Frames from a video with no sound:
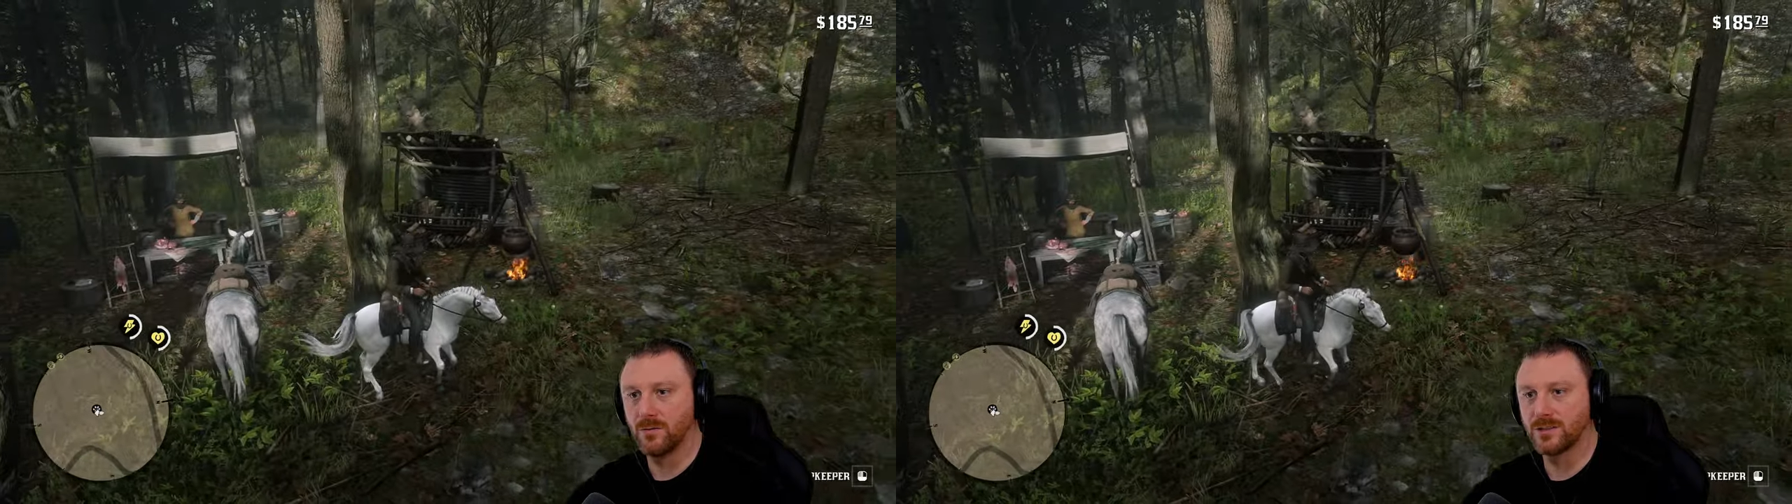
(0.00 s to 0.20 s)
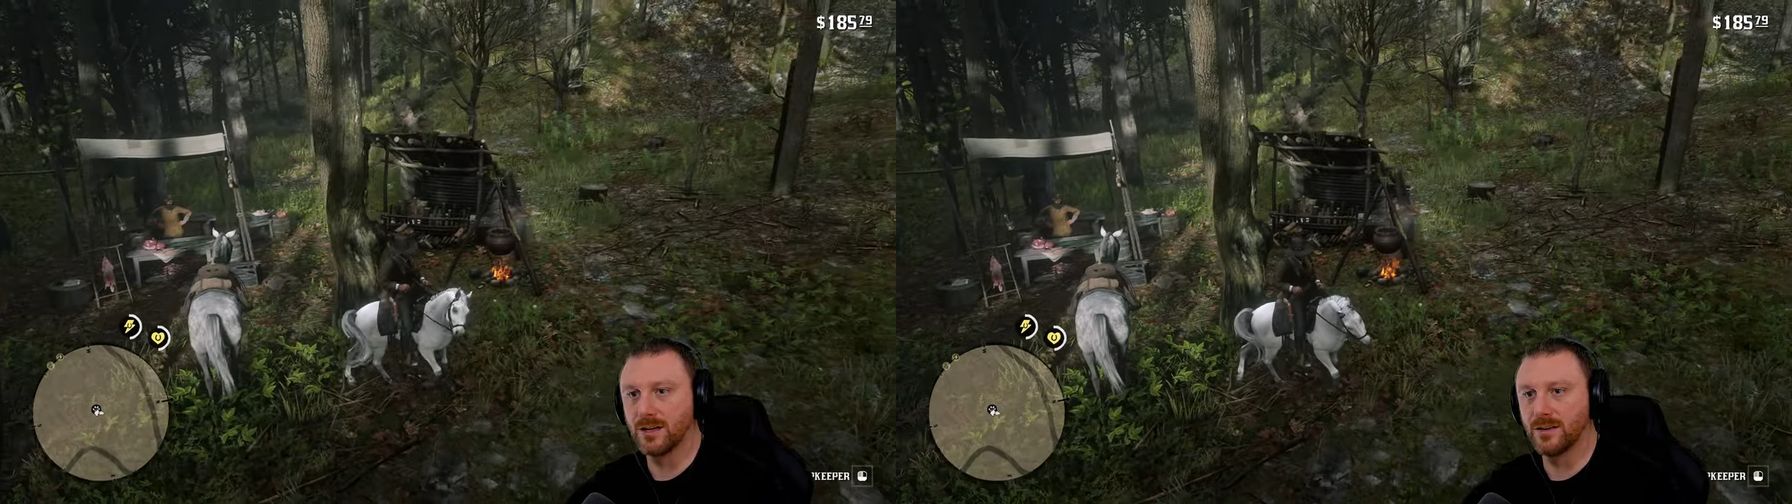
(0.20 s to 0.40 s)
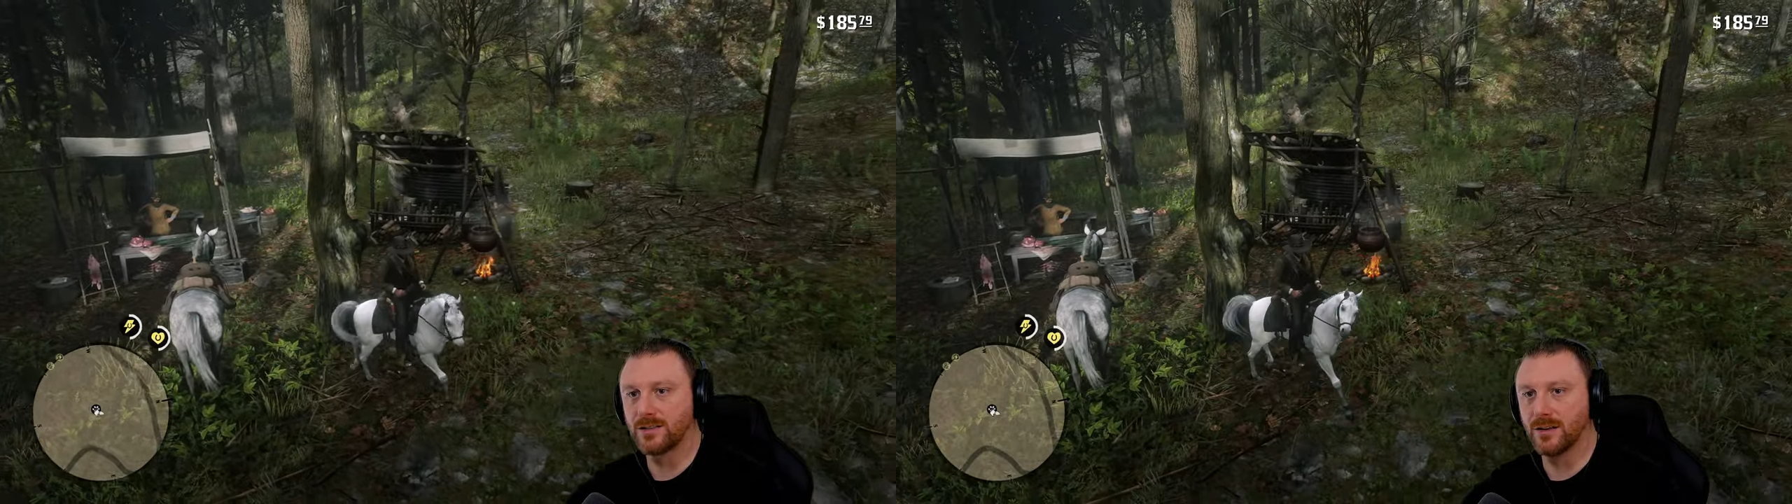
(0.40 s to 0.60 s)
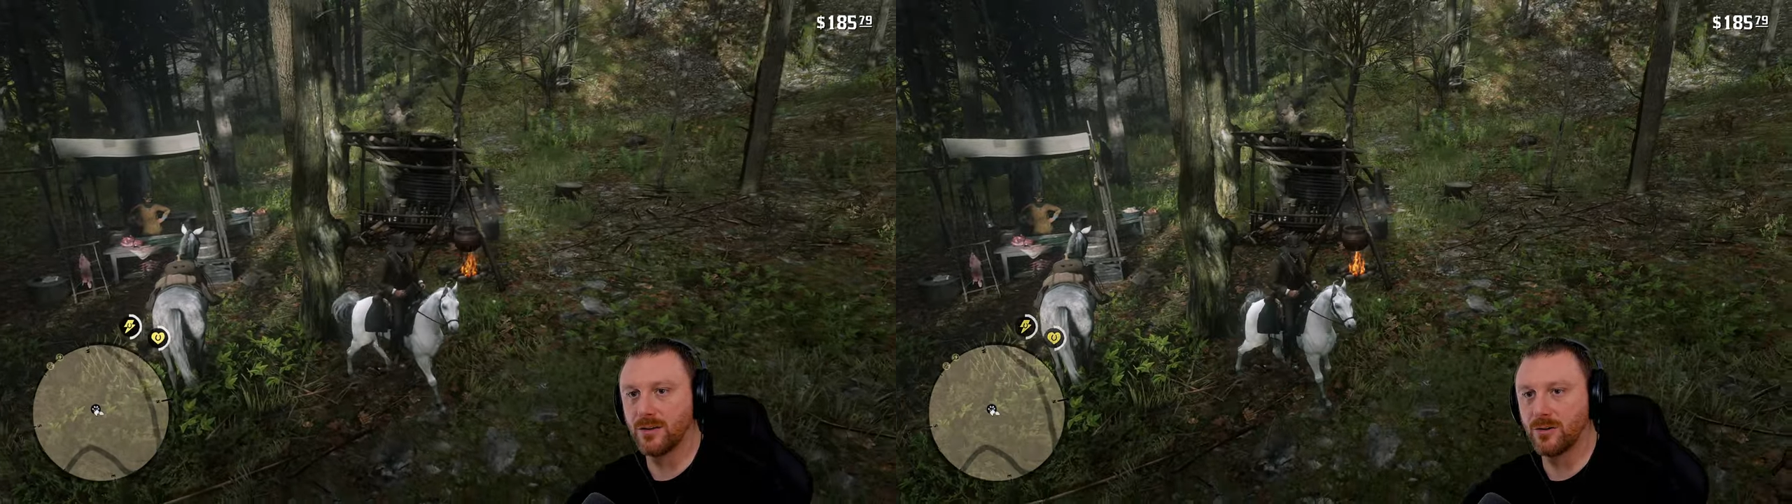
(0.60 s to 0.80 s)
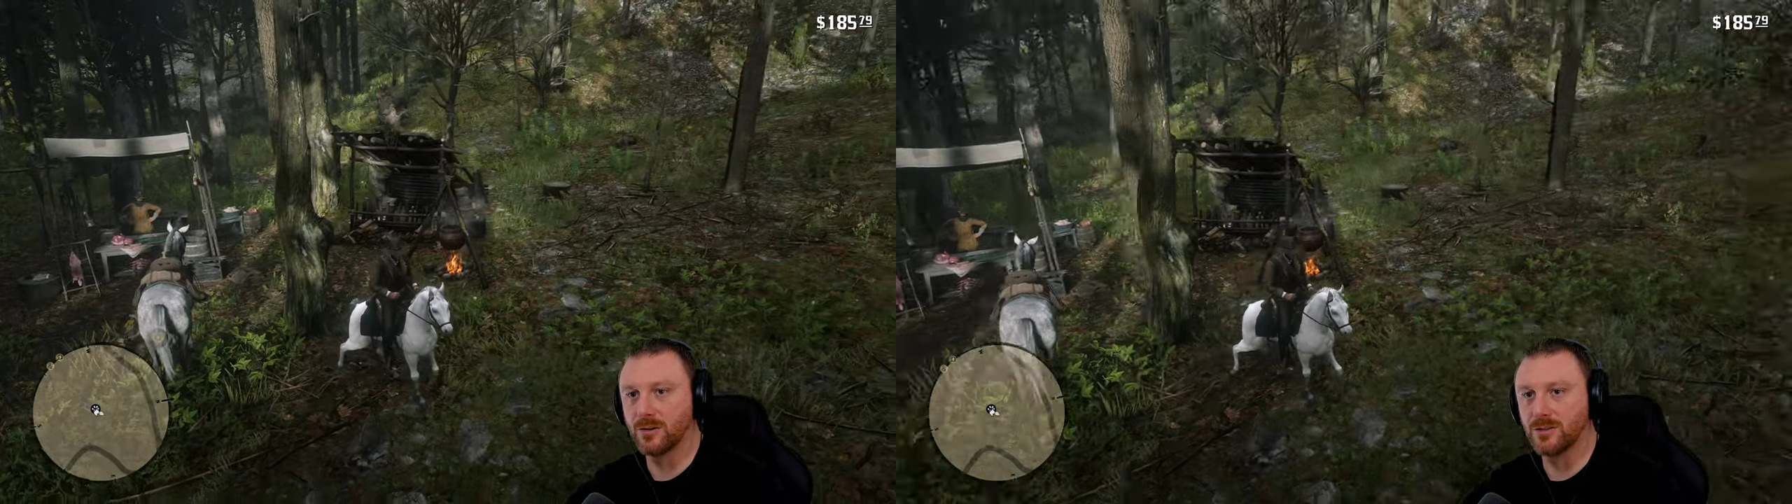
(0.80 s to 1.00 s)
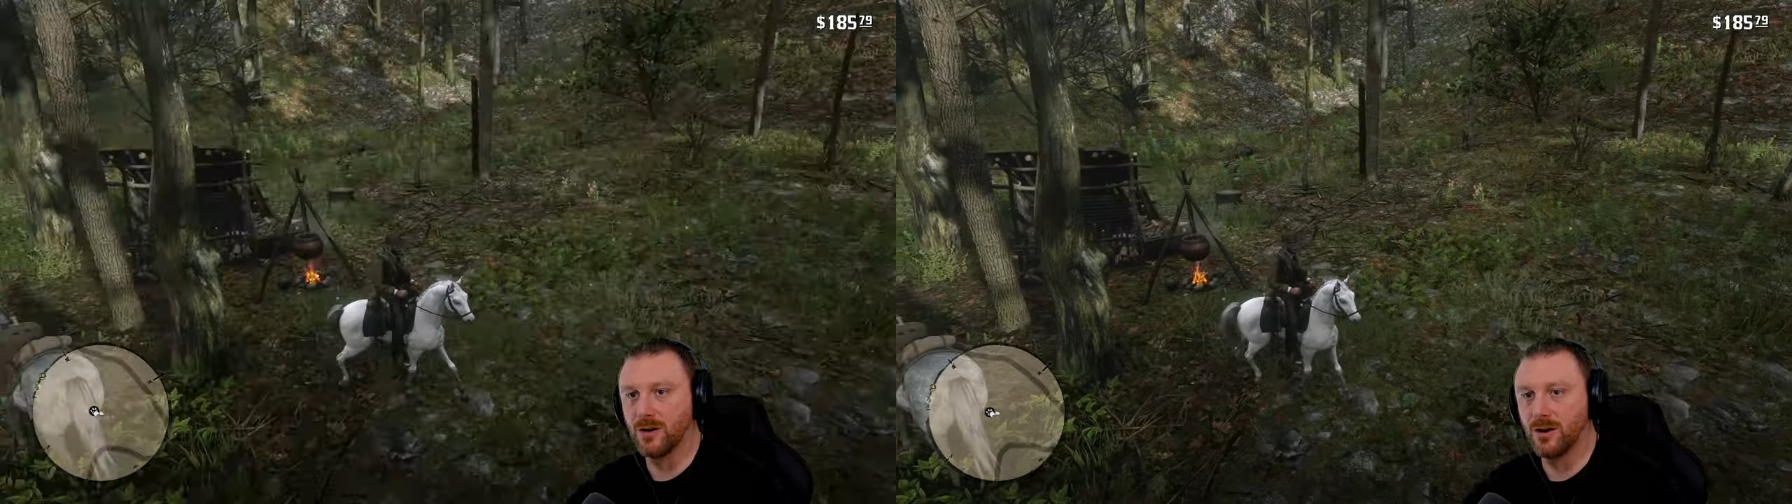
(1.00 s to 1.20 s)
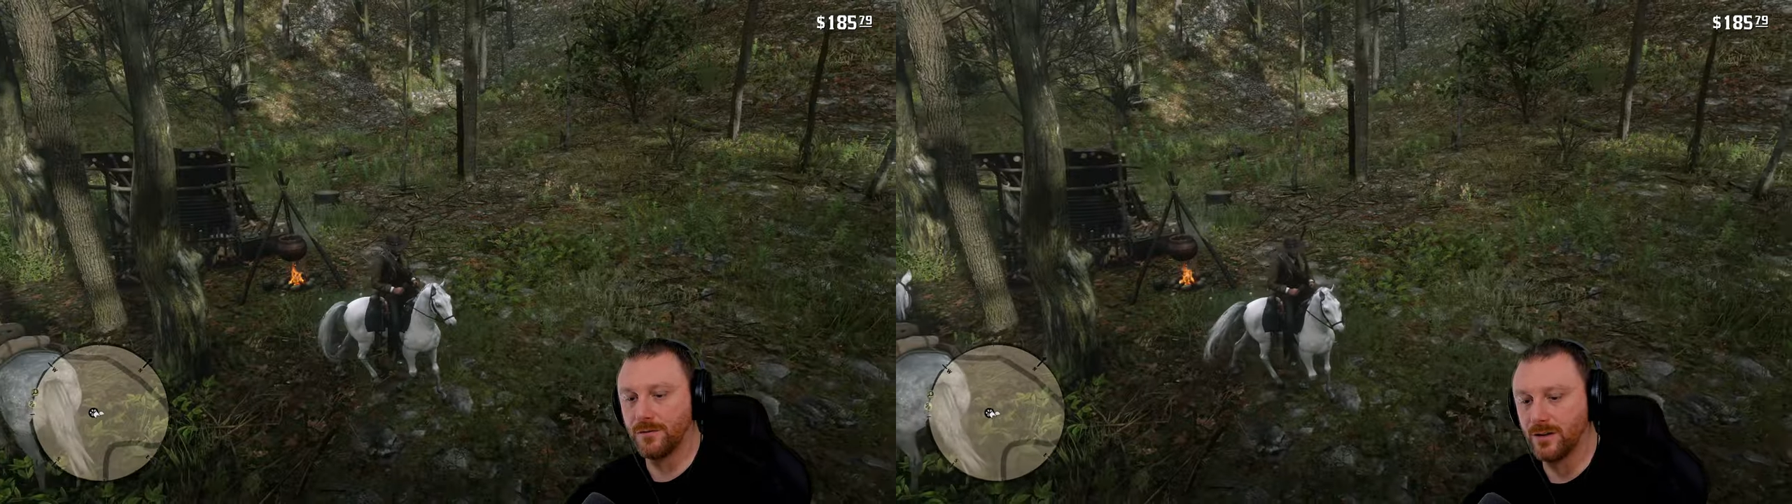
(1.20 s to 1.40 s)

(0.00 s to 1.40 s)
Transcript: We'll sell this other horse off.